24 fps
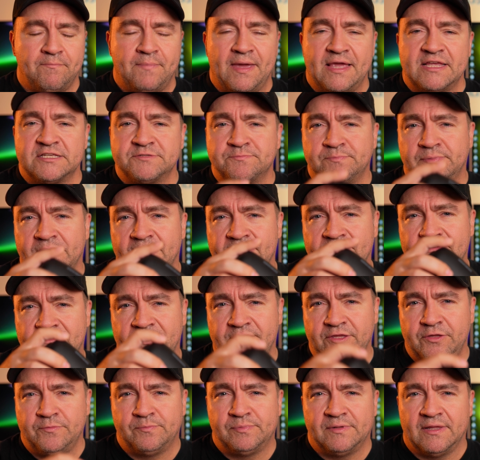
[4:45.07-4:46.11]
base plate
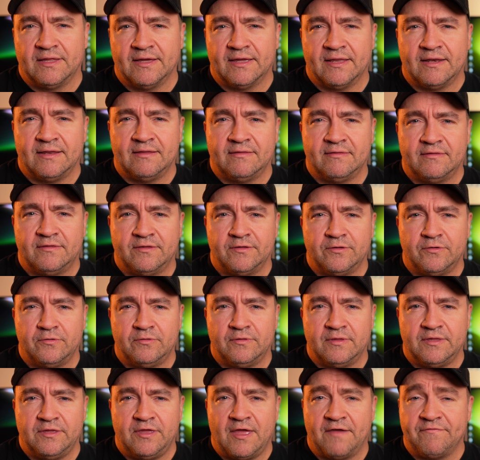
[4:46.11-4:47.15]
that you plug it
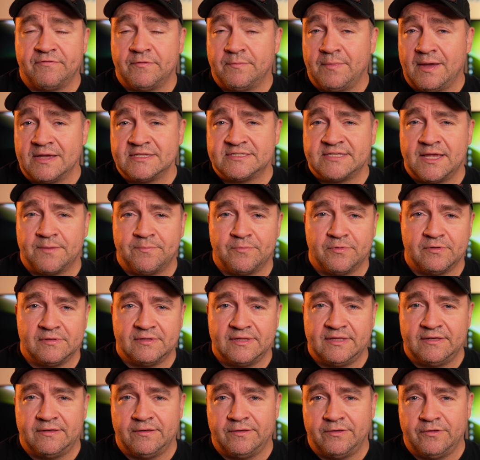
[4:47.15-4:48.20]
into that you have to buy
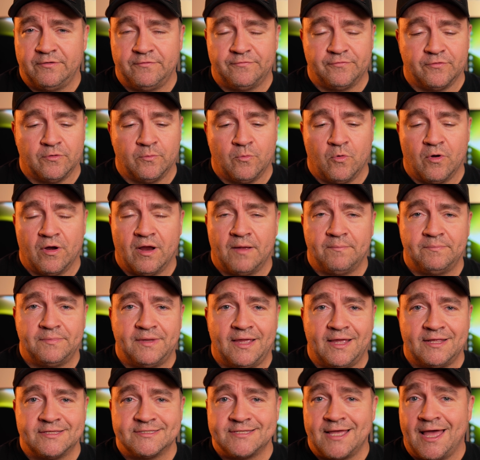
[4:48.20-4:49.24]
separately to do firmware
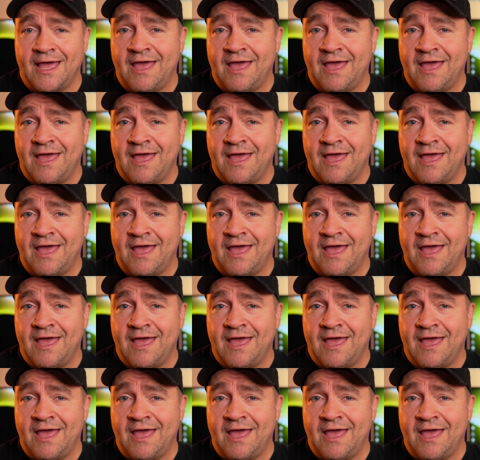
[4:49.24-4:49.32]
updates.